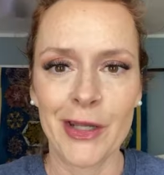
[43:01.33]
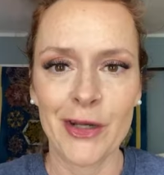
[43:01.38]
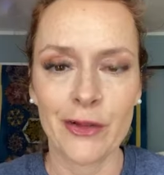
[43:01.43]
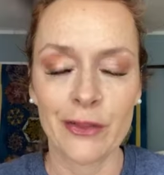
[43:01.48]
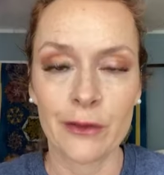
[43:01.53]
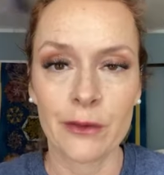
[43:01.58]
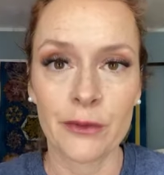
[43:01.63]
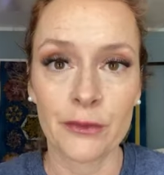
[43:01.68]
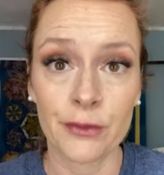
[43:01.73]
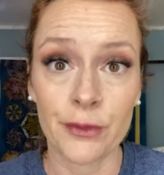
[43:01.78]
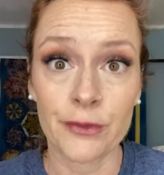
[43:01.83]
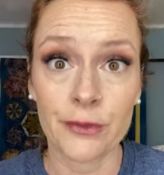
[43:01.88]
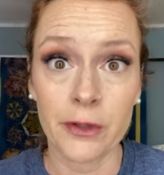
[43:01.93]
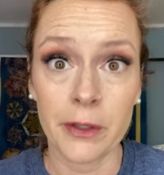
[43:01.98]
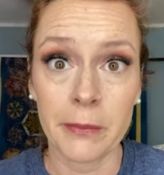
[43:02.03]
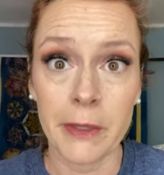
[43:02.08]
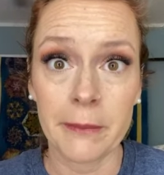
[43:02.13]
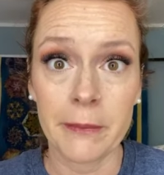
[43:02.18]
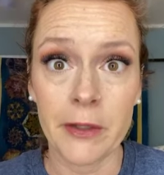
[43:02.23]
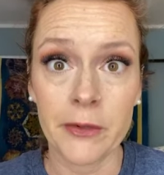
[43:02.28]
to the grocery store to
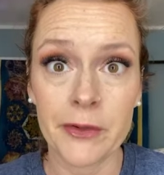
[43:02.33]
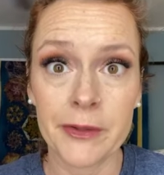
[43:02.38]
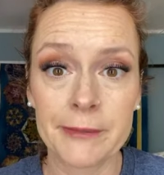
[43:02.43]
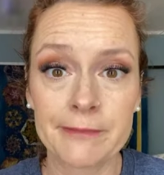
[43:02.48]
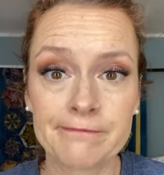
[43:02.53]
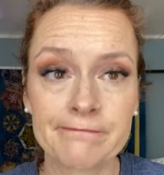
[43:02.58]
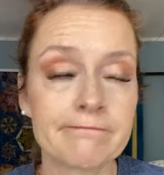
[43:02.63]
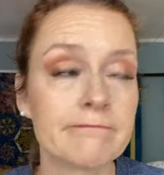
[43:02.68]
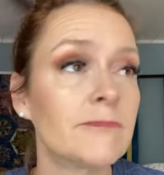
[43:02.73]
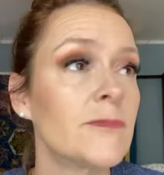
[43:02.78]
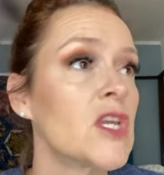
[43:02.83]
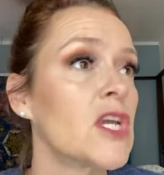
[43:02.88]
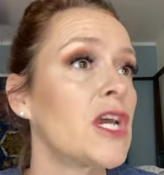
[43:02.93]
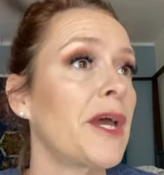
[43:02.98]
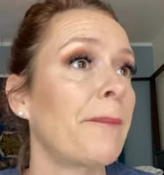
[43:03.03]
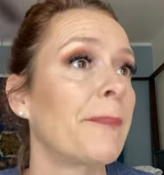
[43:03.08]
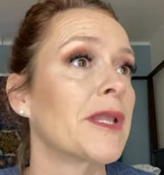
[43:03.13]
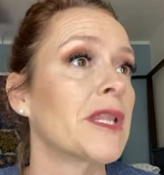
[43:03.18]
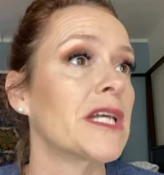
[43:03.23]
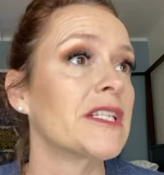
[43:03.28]
buy milk.
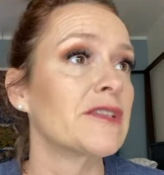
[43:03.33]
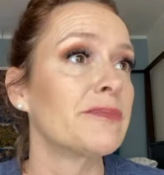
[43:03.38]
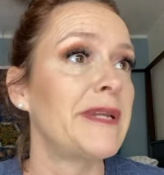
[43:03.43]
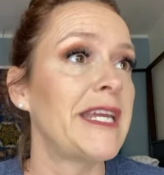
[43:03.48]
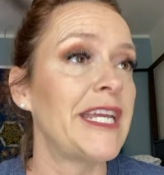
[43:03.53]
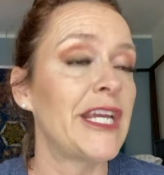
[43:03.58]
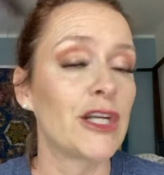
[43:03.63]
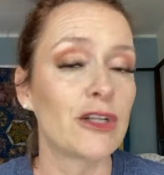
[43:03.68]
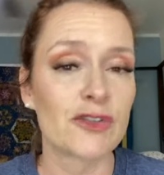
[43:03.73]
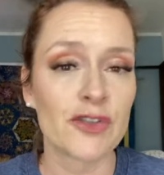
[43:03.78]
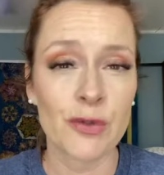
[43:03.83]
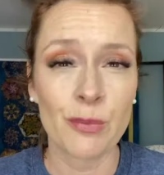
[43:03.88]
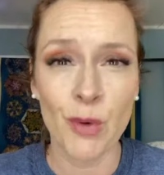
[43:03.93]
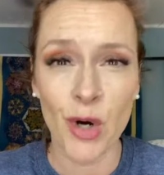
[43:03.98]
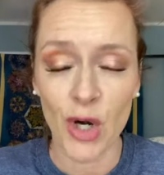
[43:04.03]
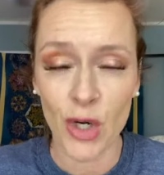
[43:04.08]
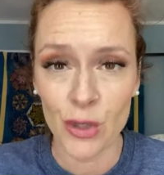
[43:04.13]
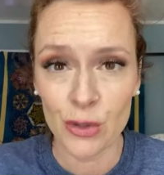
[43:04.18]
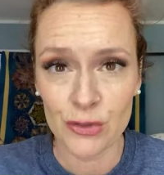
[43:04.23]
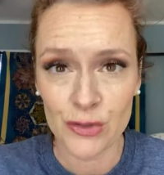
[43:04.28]
But let's meet here
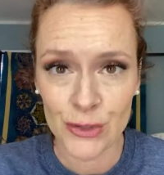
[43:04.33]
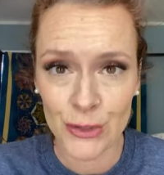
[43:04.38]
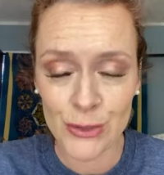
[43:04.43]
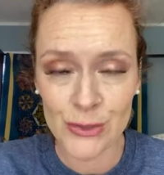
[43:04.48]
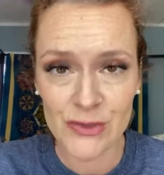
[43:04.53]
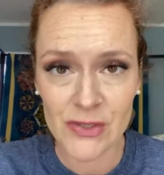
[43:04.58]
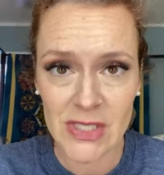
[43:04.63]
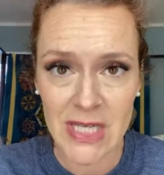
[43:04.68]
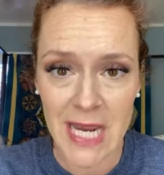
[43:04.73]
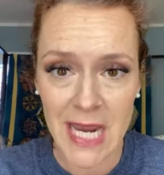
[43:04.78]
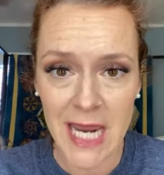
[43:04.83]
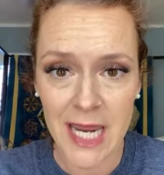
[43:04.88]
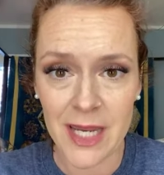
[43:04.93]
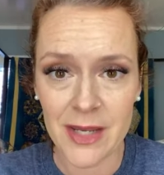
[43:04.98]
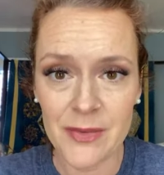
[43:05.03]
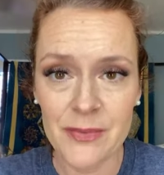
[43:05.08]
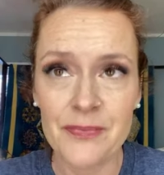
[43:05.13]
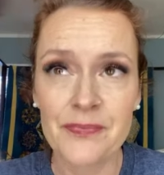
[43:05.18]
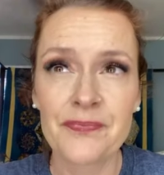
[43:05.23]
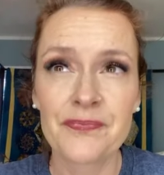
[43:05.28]
tomorrow, Tuesday.
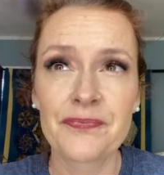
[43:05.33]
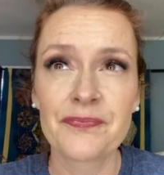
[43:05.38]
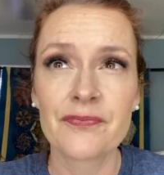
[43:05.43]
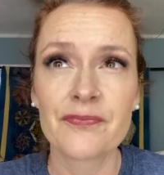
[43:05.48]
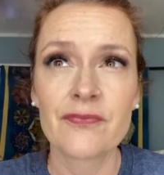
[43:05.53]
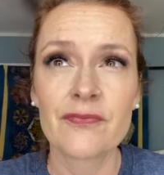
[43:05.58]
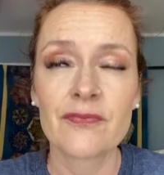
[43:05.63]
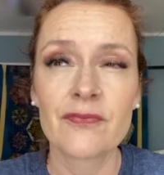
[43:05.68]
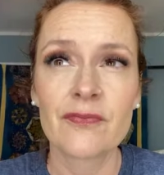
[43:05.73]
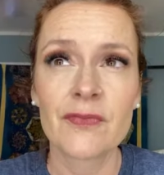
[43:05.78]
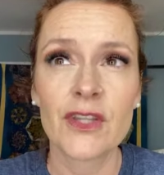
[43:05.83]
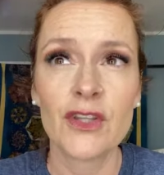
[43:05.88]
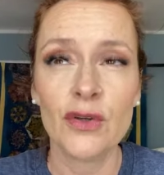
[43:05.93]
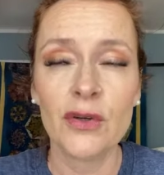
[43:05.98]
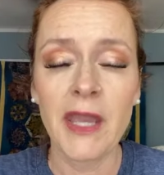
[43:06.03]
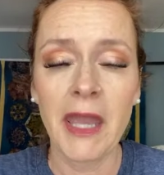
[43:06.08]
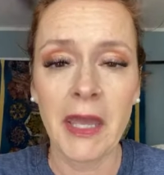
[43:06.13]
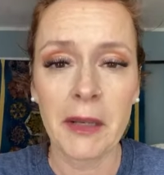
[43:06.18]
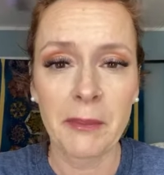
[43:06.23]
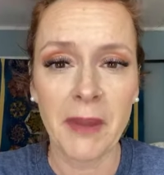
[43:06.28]
You
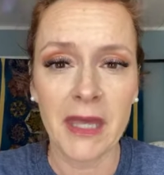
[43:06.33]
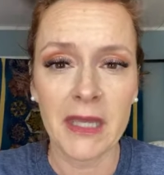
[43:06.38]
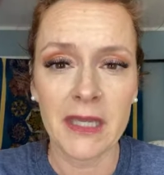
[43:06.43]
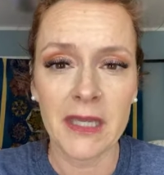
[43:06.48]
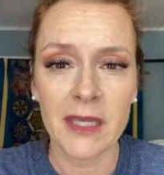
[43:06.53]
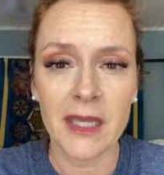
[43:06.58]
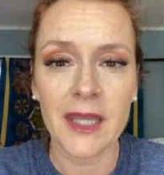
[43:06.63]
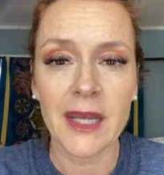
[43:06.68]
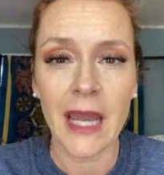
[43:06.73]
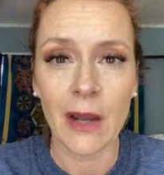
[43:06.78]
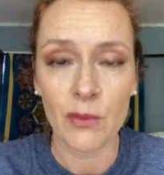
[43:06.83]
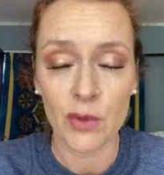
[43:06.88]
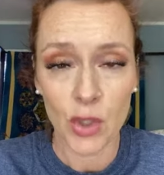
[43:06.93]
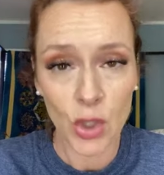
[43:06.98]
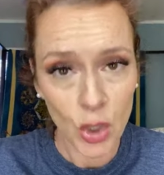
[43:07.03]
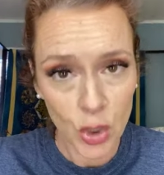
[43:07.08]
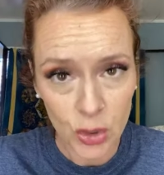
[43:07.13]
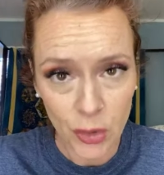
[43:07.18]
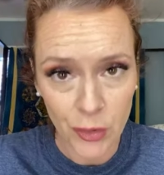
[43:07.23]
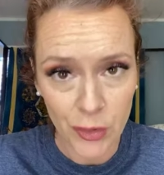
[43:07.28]
can, Maggie, an hour
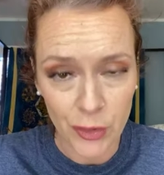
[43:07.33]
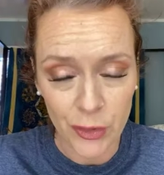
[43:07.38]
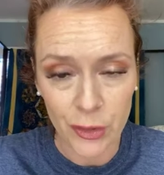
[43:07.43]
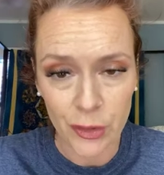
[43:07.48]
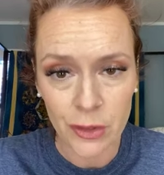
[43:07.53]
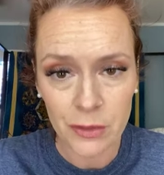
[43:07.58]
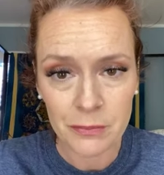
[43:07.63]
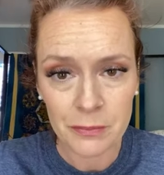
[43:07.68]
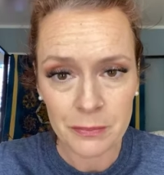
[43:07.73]
earlier.